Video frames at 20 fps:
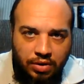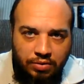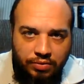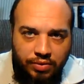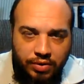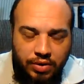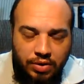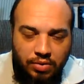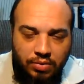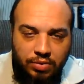
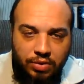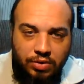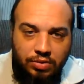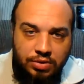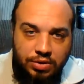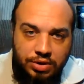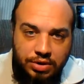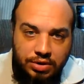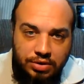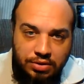If you don't know
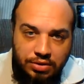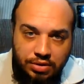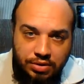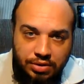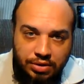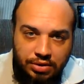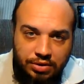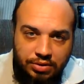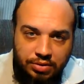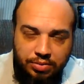
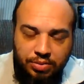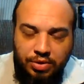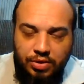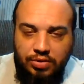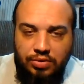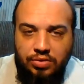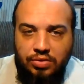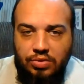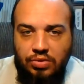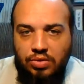Jesus as your
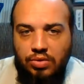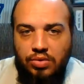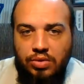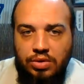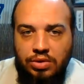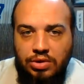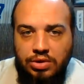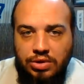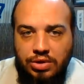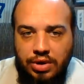personal Lord
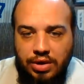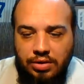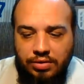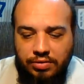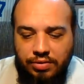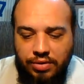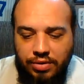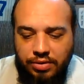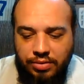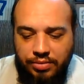and
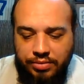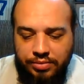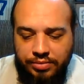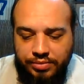Savior,